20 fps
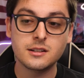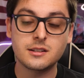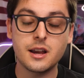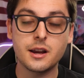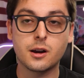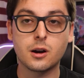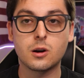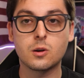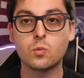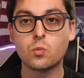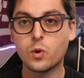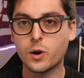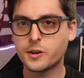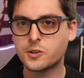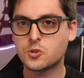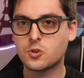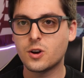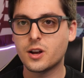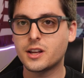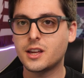take our
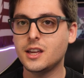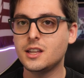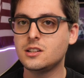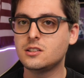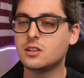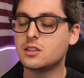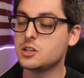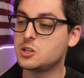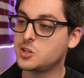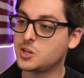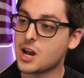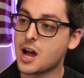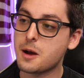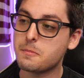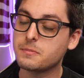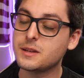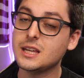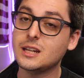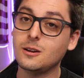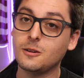work truck into the
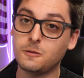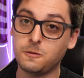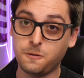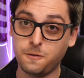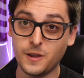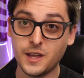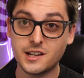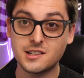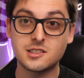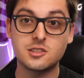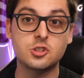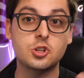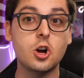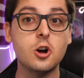shop, get it fixed,